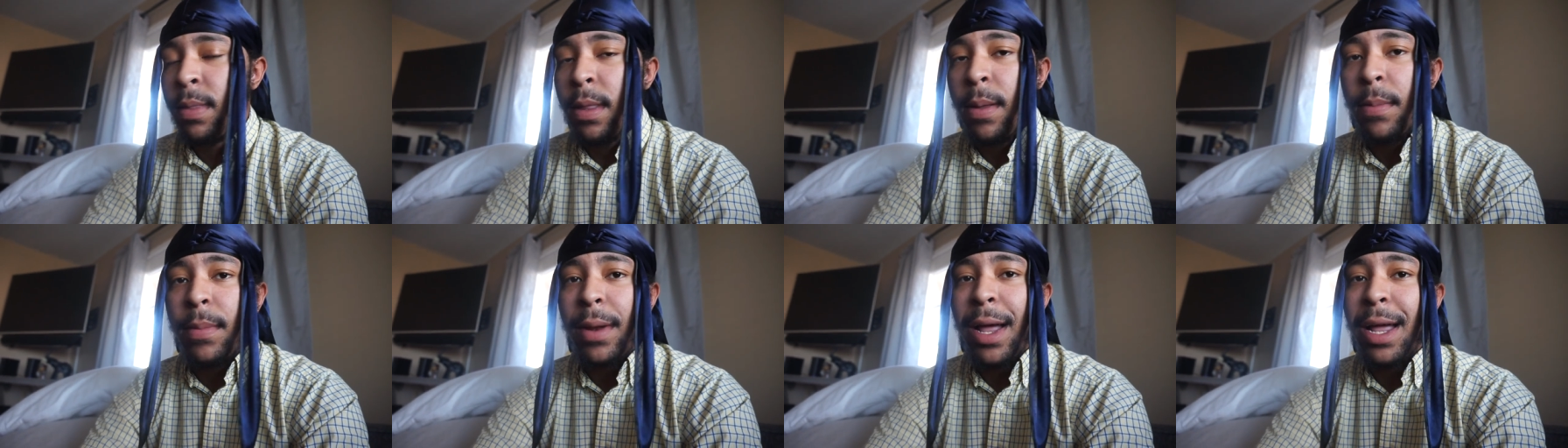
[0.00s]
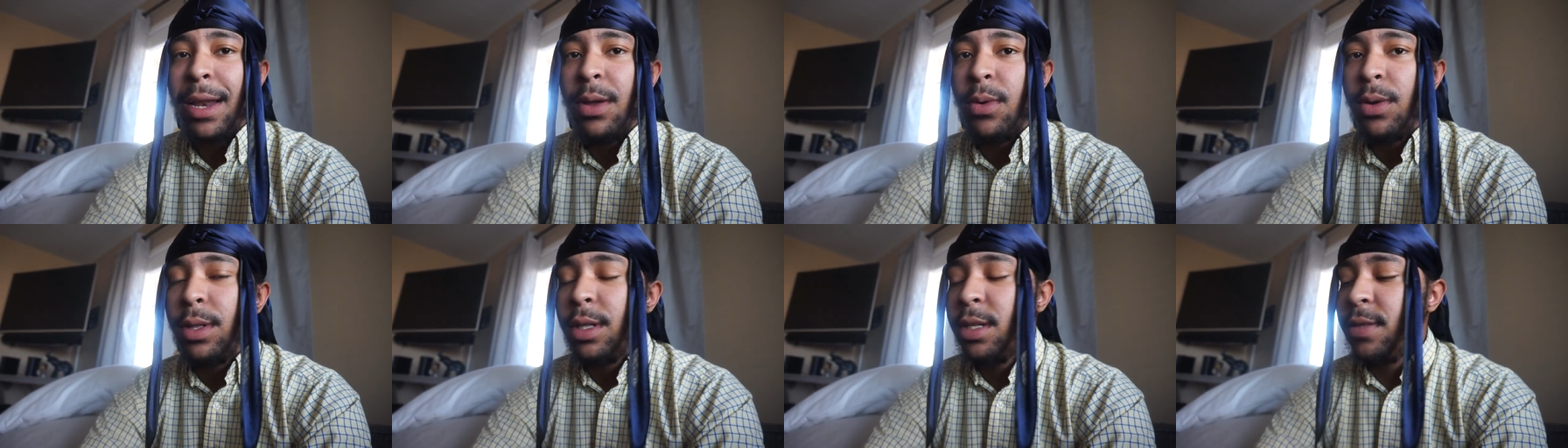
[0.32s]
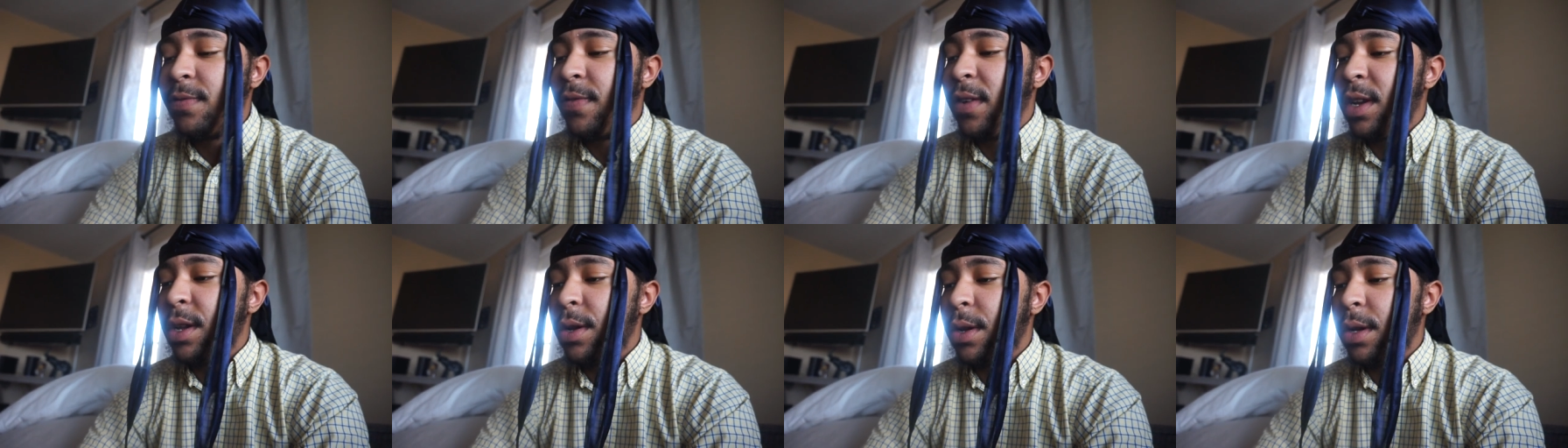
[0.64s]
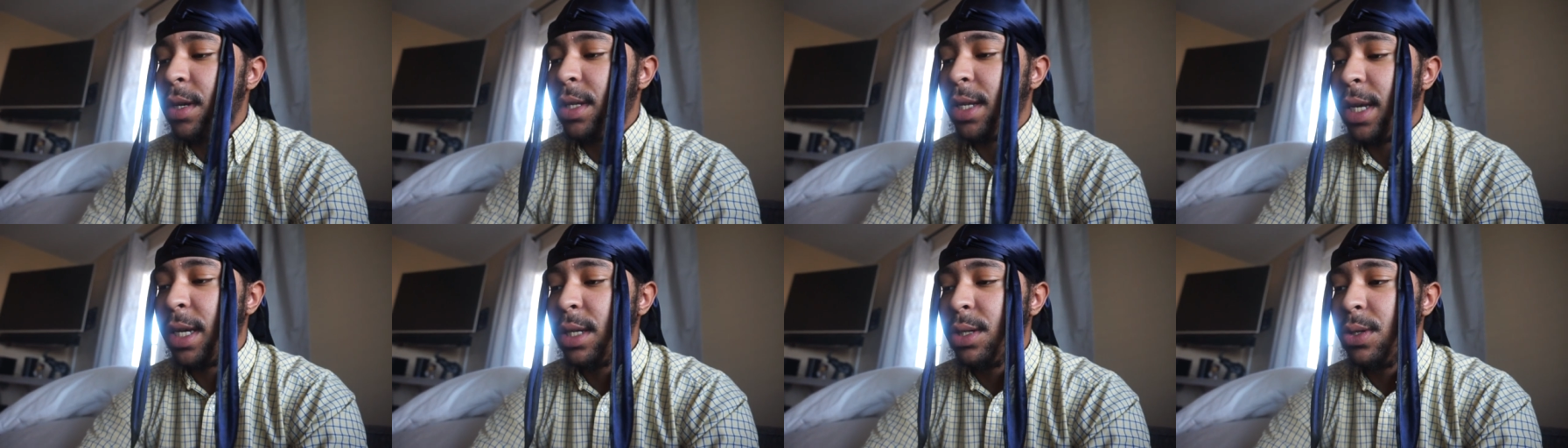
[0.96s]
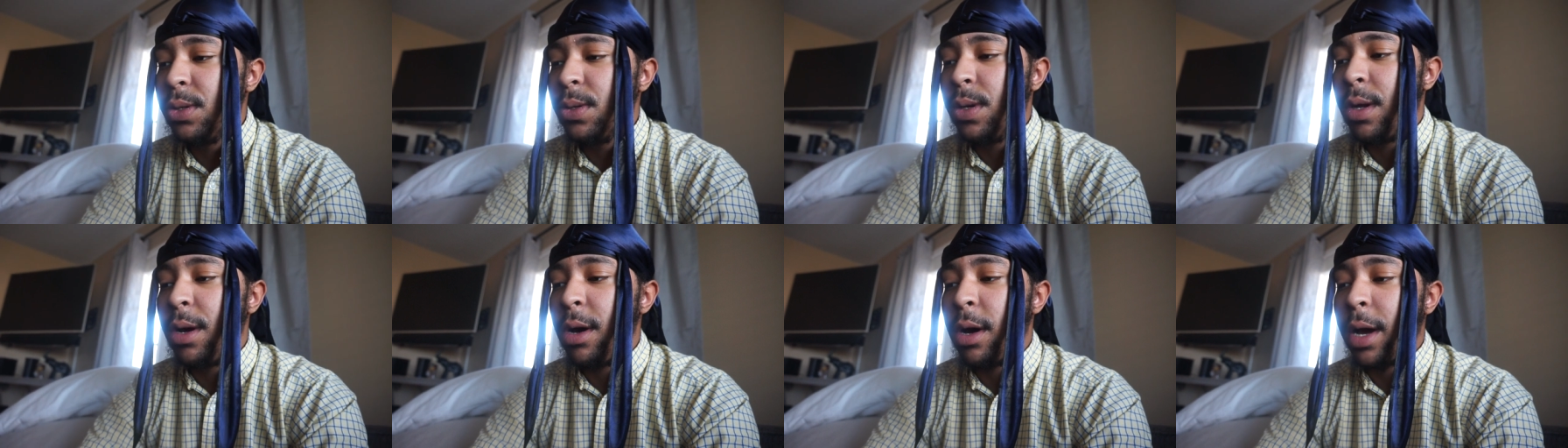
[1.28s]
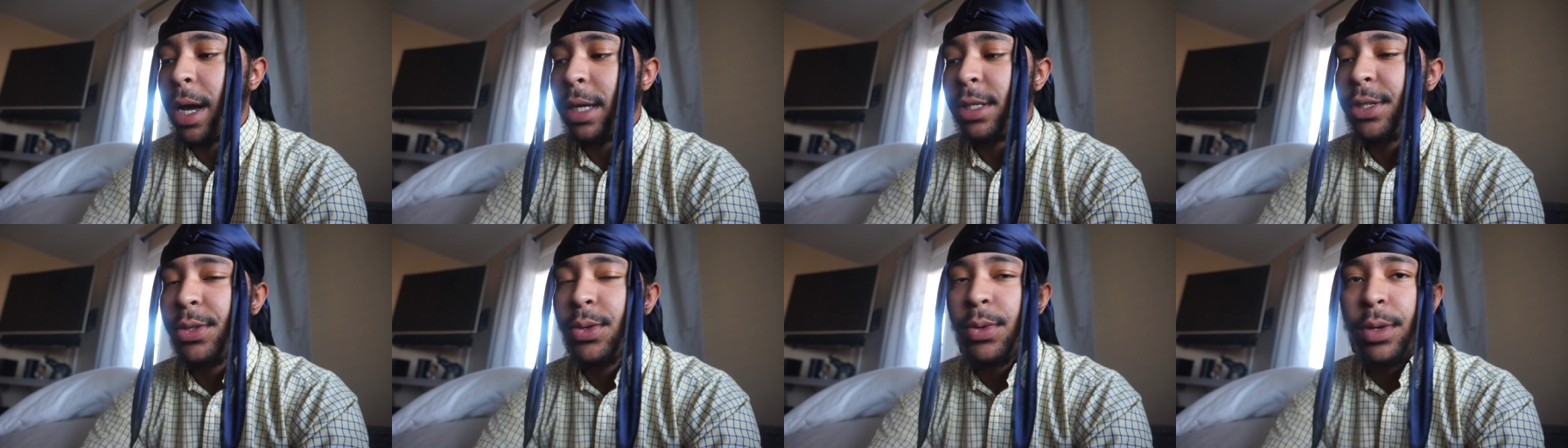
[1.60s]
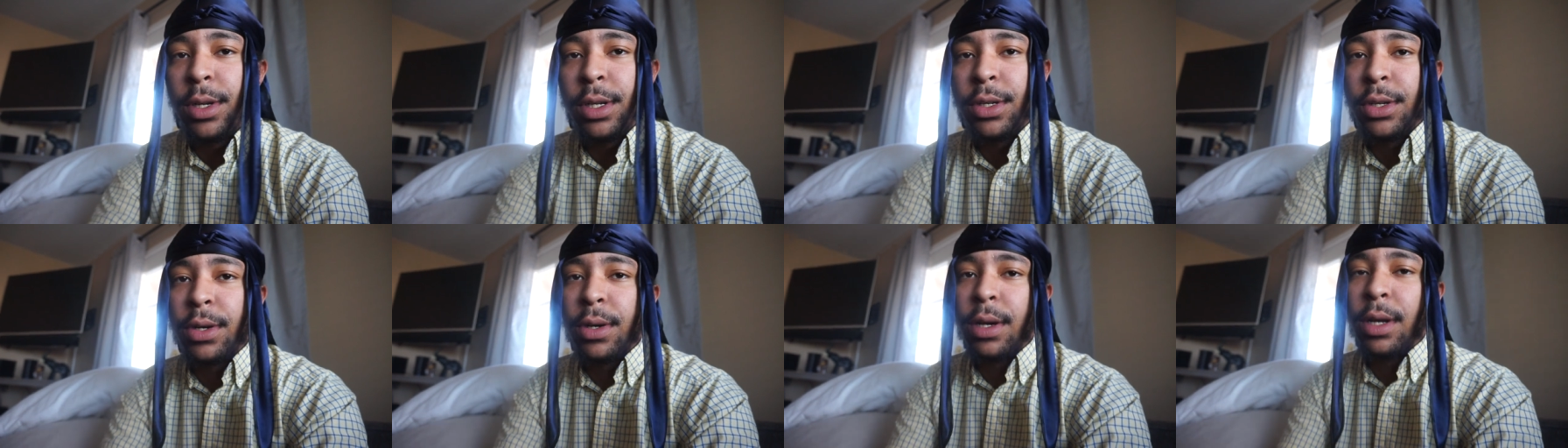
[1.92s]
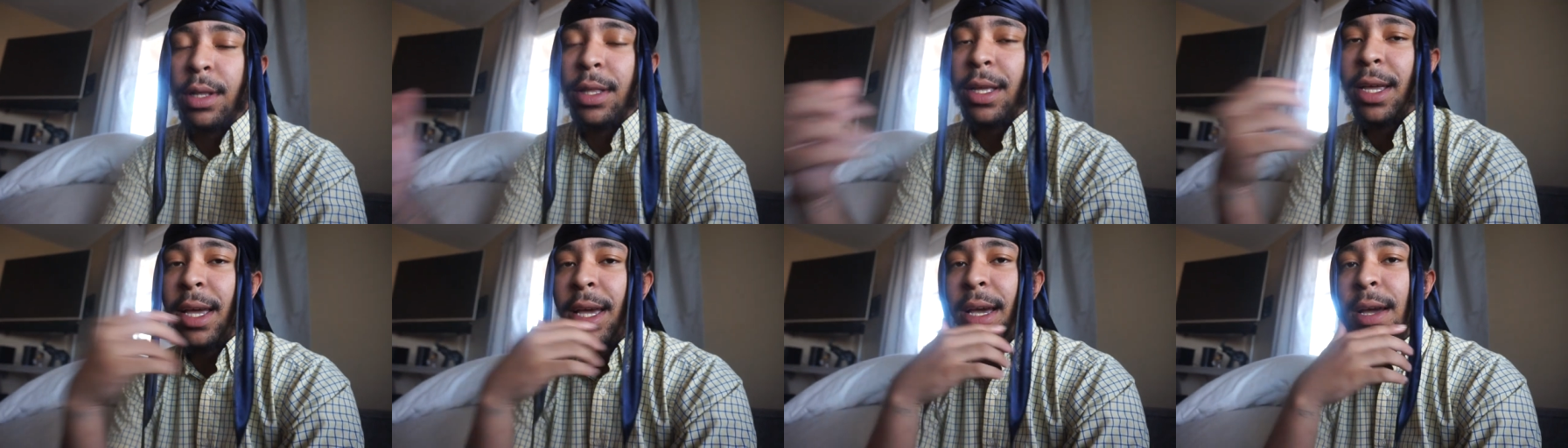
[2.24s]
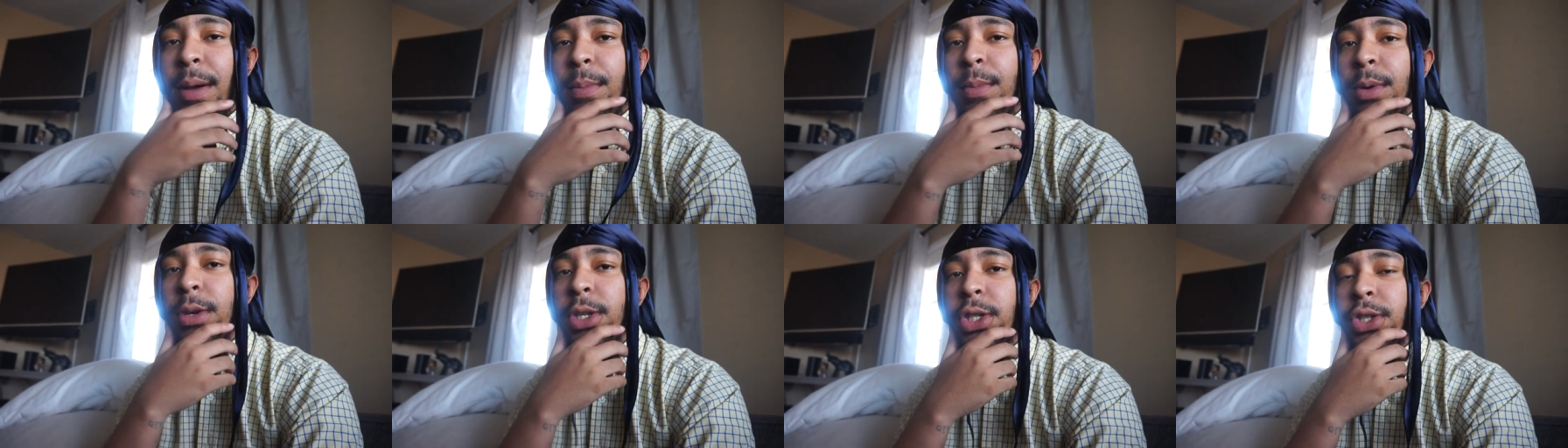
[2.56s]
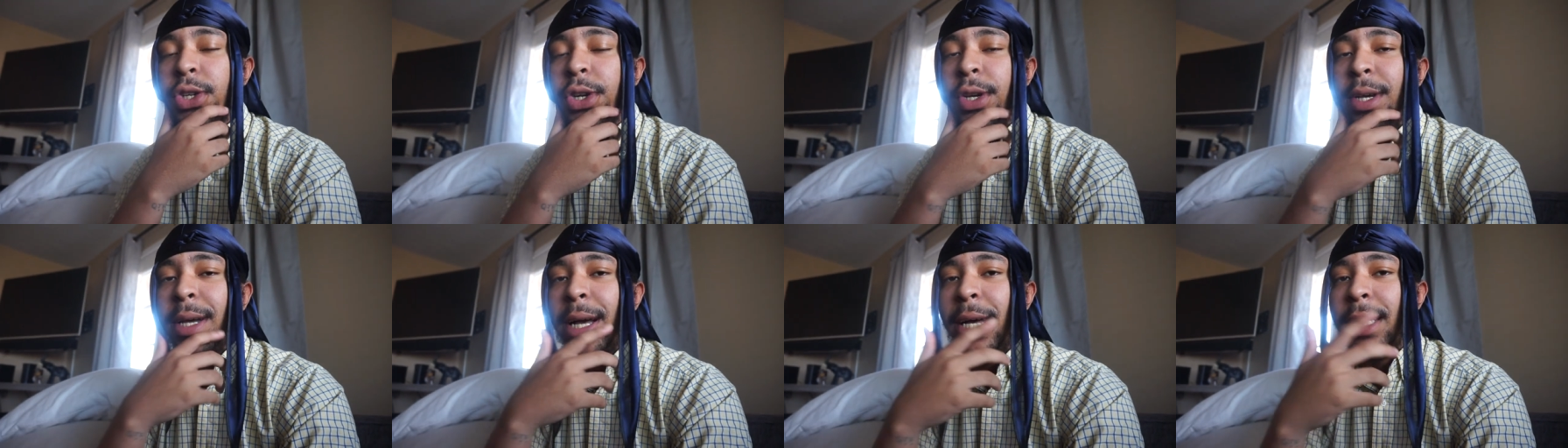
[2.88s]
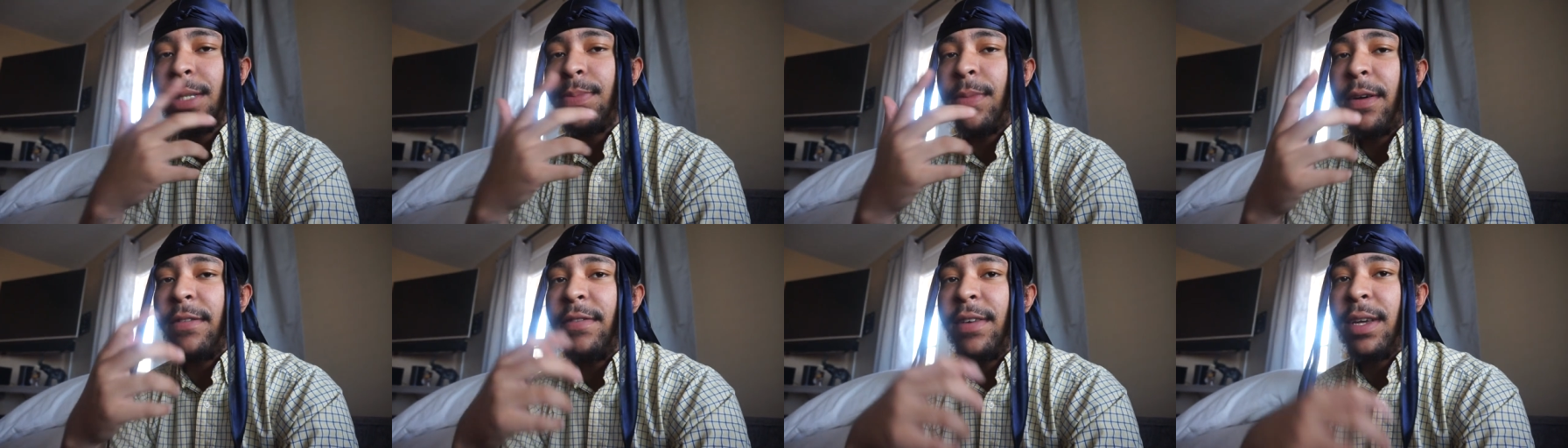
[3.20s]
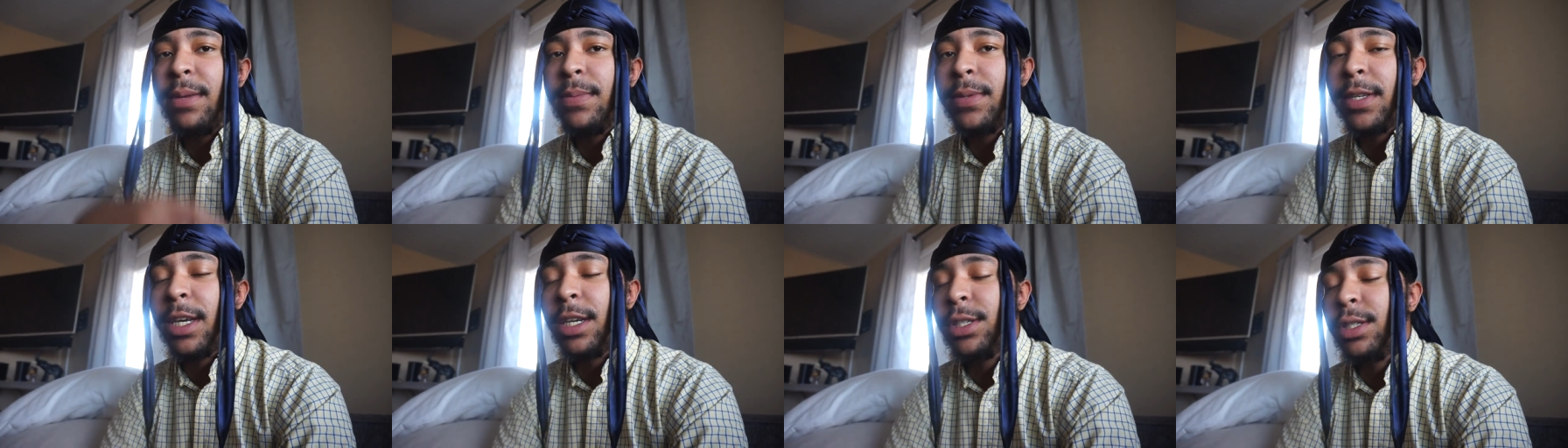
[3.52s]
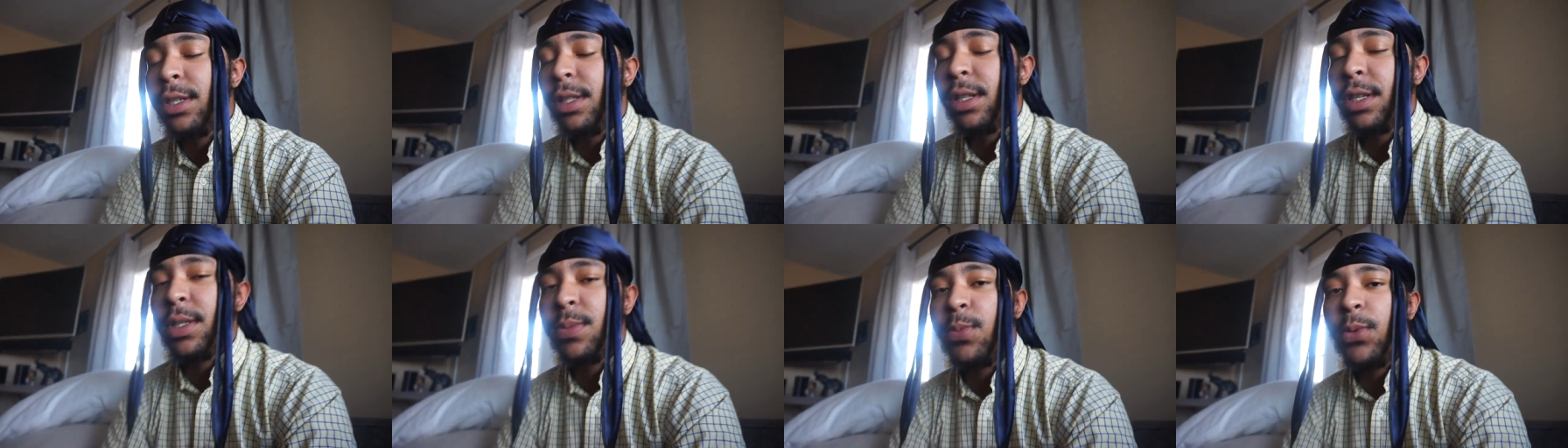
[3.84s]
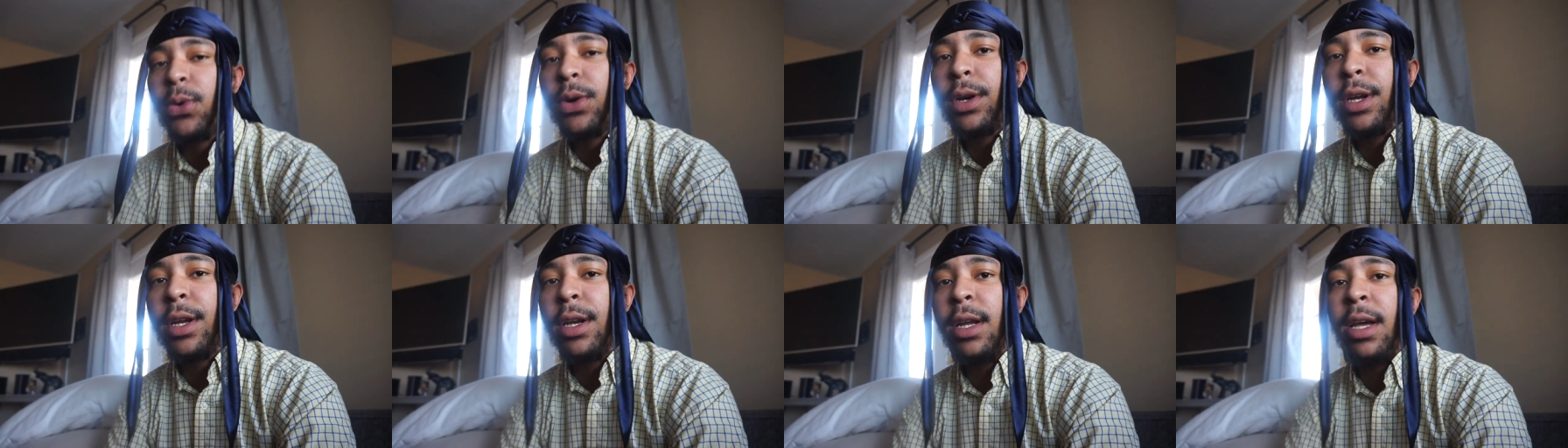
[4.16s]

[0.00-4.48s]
But I didn't want this video to take too long. I just wanted to turn on the camera and show you guys my vape session this morning.